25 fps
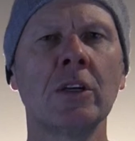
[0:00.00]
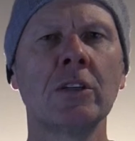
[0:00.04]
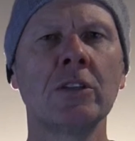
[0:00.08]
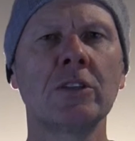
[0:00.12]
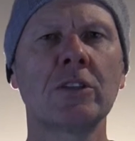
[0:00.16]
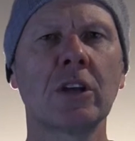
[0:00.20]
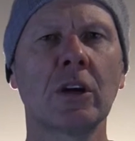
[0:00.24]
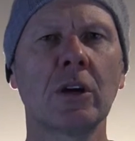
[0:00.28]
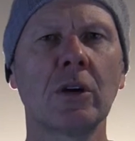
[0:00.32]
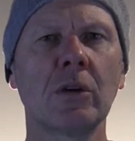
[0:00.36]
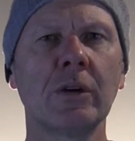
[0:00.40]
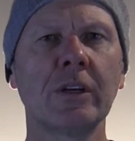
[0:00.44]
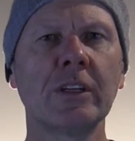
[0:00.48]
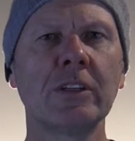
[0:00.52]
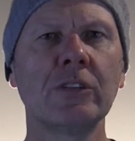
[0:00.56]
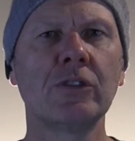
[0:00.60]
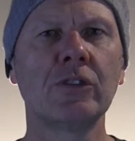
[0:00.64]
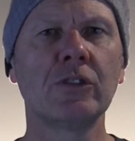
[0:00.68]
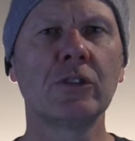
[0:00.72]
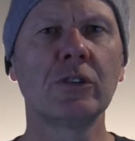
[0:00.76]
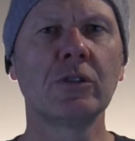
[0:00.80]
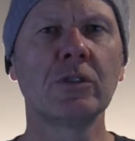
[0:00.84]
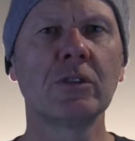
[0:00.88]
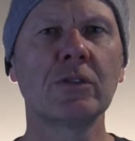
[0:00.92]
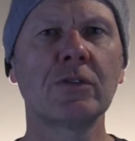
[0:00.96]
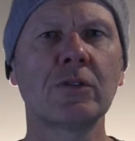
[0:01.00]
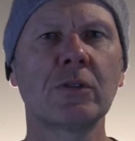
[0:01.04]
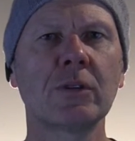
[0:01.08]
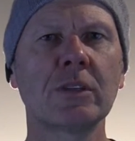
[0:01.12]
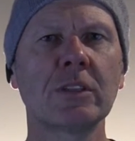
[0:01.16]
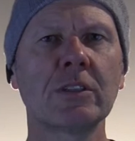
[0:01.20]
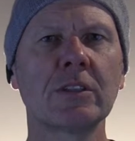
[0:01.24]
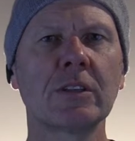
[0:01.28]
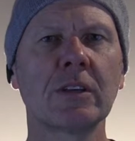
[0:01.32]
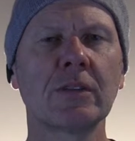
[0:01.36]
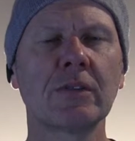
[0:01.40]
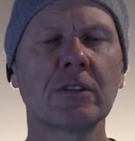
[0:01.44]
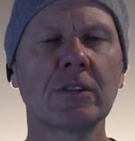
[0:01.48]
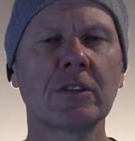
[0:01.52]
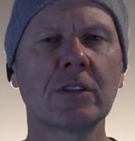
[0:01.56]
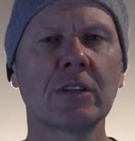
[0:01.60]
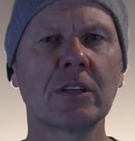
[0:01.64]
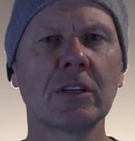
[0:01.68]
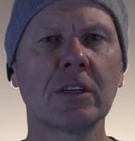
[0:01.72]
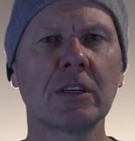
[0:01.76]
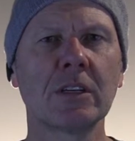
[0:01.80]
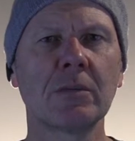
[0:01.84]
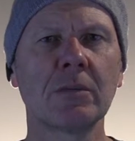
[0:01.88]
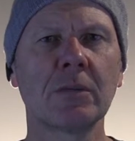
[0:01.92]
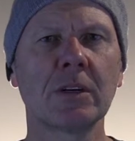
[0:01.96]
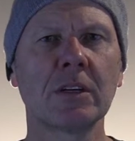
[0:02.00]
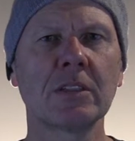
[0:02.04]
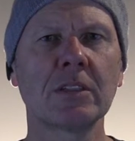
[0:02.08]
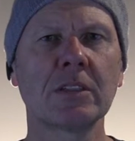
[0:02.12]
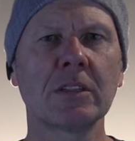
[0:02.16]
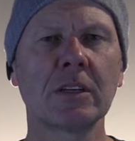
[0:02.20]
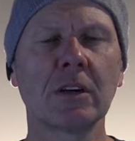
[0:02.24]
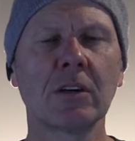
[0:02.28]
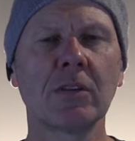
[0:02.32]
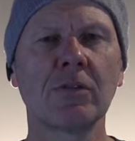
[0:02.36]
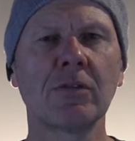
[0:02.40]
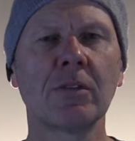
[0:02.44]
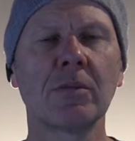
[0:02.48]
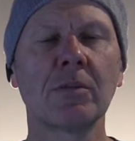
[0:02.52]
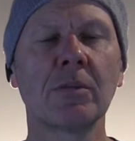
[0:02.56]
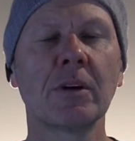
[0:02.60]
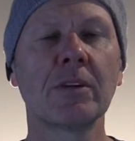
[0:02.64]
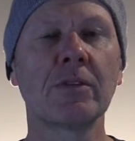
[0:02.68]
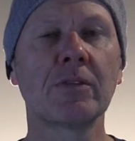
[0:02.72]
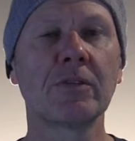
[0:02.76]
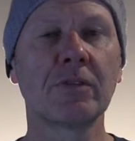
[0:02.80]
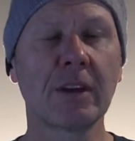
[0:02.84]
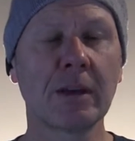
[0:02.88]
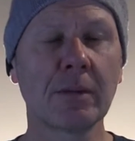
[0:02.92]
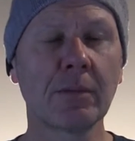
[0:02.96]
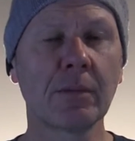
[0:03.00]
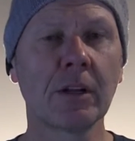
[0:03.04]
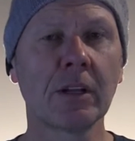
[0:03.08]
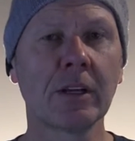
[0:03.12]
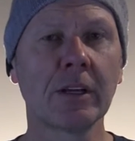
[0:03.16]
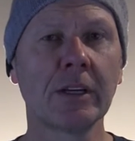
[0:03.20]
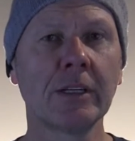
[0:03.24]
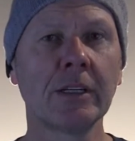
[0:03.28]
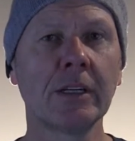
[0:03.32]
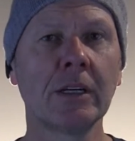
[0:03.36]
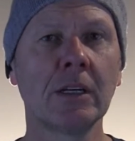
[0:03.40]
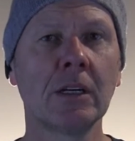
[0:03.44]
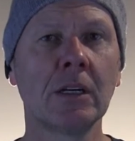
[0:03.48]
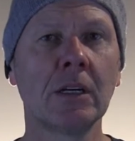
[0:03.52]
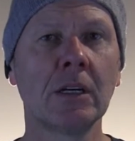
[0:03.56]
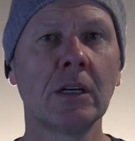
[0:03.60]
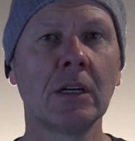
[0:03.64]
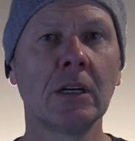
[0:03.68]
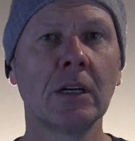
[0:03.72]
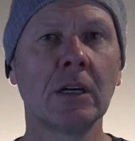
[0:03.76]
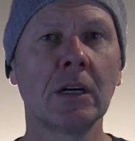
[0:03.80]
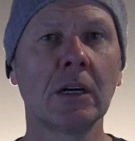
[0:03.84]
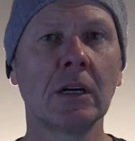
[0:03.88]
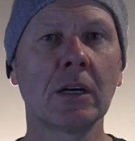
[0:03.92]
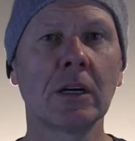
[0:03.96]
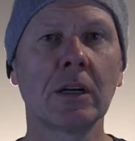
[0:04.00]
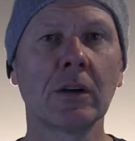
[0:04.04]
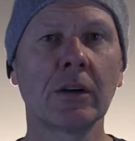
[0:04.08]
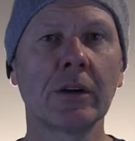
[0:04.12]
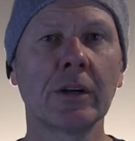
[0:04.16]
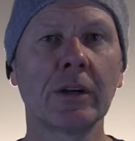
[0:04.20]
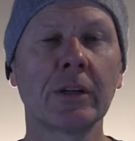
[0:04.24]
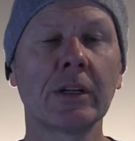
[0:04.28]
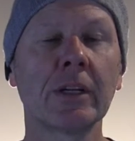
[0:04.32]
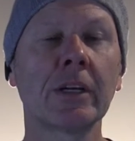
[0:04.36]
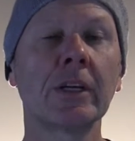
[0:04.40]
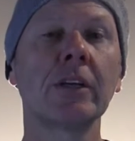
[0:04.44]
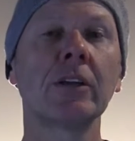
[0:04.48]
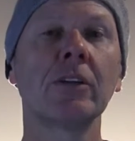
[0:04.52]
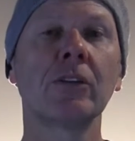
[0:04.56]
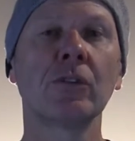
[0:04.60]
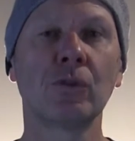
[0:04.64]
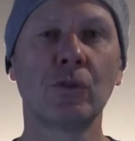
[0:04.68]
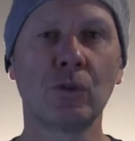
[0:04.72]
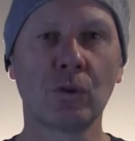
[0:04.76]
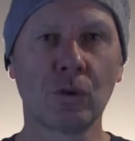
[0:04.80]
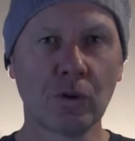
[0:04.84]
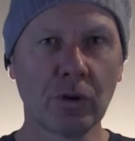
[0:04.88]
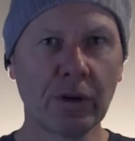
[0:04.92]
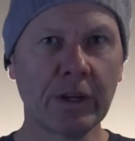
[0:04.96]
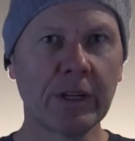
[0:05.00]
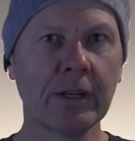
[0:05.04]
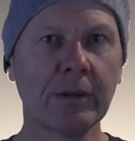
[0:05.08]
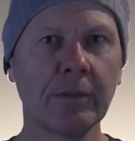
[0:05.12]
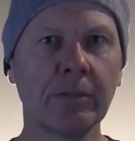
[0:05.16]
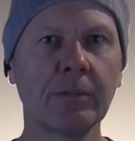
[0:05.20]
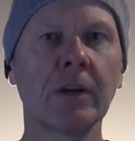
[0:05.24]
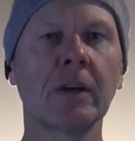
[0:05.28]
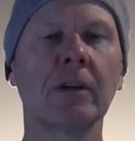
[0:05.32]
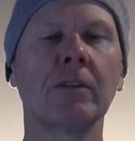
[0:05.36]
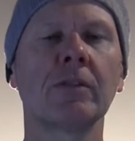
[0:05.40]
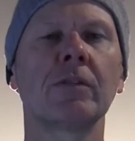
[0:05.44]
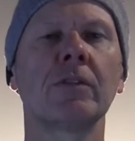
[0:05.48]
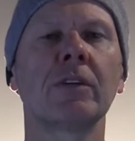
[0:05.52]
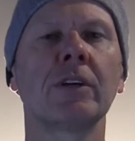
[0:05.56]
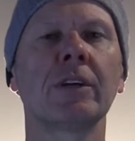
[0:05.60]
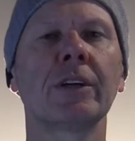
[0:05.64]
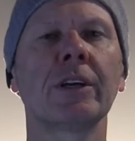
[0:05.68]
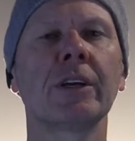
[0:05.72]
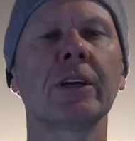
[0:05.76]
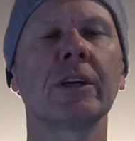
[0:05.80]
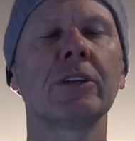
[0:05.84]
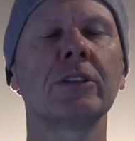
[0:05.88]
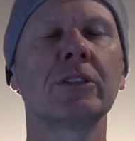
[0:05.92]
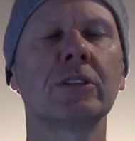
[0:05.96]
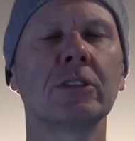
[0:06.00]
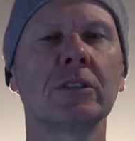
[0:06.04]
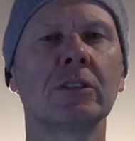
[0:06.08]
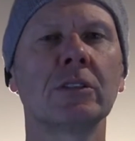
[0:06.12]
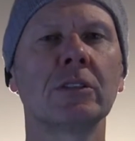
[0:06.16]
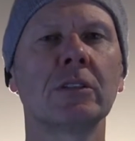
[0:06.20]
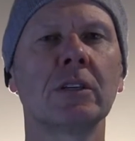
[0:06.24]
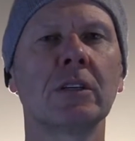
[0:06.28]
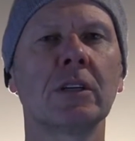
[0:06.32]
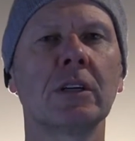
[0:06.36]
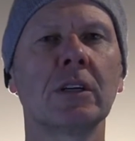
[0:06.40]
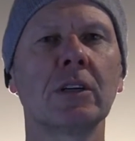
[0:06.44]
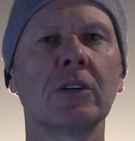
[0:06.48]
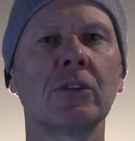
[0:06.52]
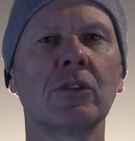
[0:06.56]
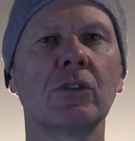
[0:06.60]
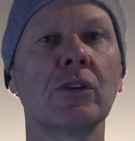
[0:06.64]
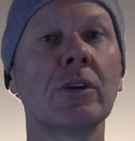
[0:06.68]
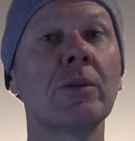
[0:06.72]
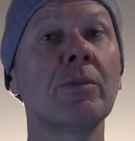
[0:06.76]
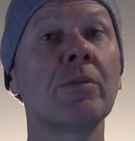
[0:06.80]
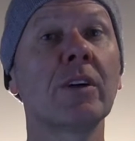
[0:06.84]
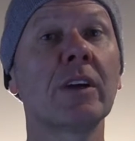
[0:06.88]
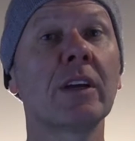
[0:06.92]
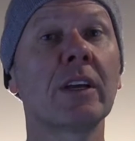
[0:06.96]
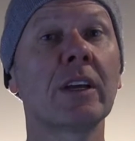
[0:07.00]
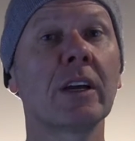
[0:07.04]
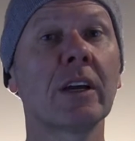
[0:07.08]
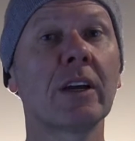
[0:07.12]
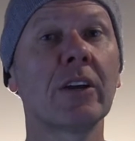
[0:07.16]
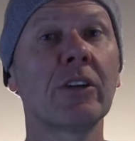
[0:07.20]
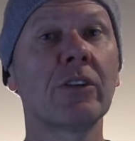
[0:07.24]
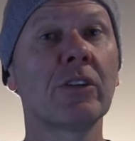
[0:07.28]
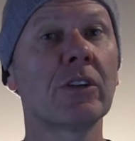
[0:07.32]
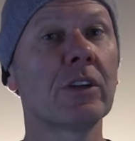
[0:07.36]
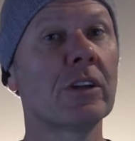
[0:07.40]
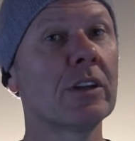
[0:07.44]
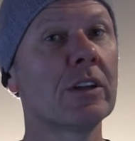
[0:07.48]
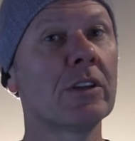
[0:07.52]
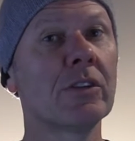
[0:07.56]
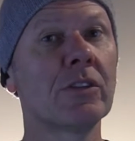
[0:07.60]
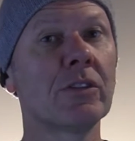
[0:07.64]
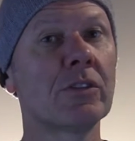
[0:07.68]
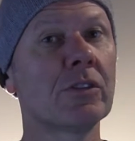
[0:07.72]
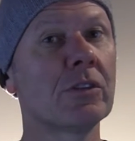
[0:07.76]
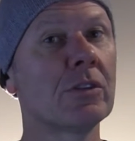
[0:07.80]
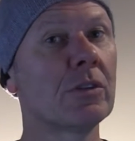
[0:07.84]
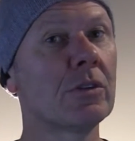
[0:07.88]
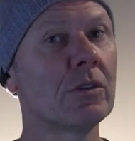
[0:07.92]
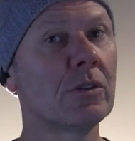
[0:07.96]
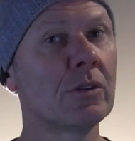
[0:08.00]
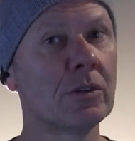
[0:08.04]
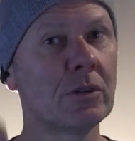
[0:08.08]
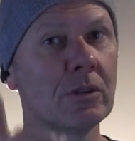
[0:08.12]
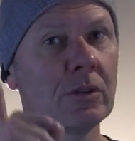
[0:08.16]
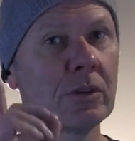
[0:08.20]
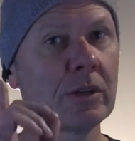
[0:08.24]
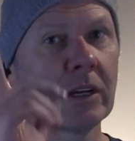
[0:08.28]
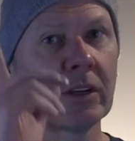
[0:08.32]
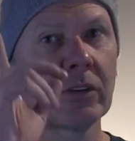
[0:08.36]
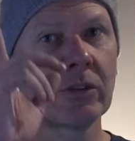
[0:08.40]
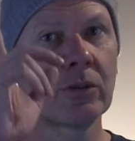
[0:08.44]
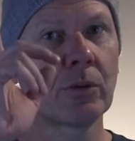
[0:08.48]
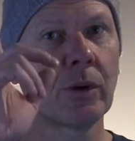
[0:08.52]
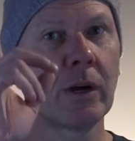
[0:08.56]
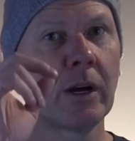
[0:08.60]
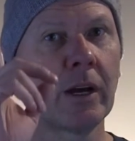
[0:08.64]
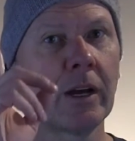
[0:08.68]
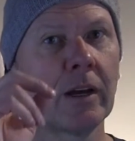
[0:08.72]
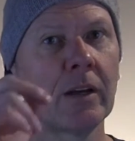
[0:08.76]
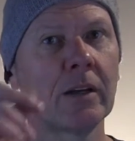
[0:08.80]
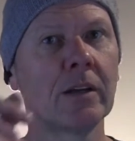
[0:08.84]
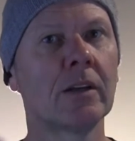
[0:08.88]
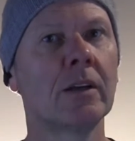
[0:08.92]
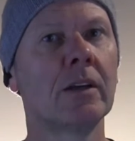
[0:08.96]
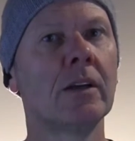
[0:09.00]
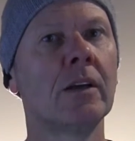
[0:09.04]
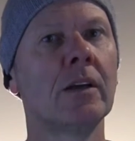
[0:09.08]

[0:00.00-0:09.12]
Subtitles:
So in June of 2017, myself and my family are going on a dream vacation. Our dream vacation is to, guess where?